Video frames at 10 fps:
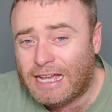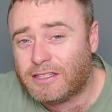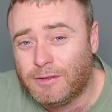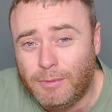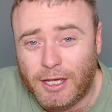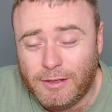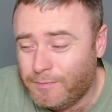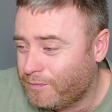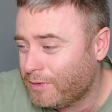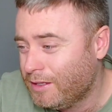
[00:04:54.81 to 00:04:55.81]
That to
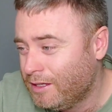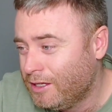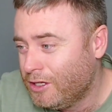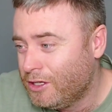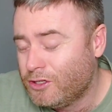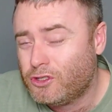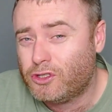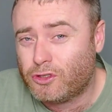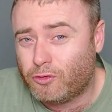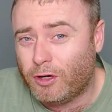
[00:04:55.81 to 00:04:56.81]
me
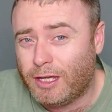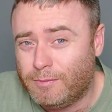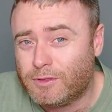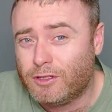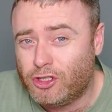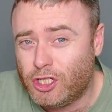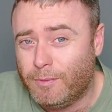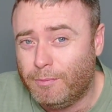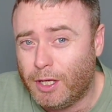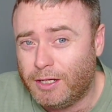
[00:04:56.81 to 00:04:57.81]
screams
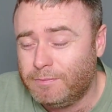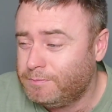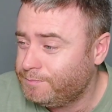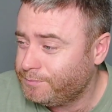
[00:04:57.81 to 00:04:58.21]
Jim Beam.